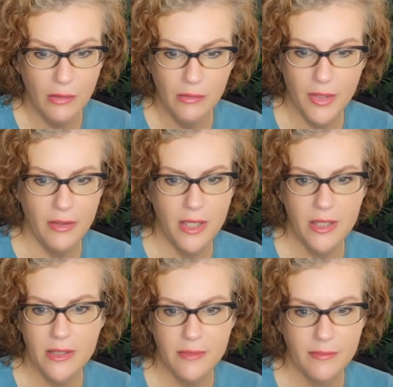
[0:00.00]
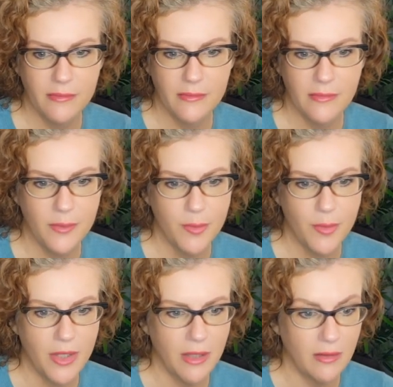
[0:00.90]
Oh, there it is.
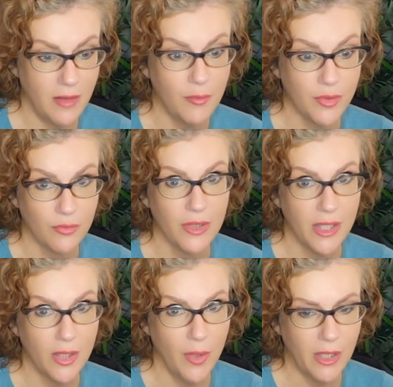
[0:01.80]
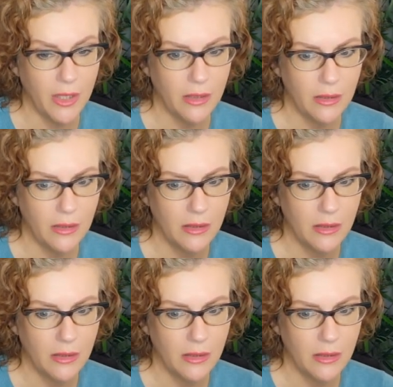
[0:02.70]
That was really quick.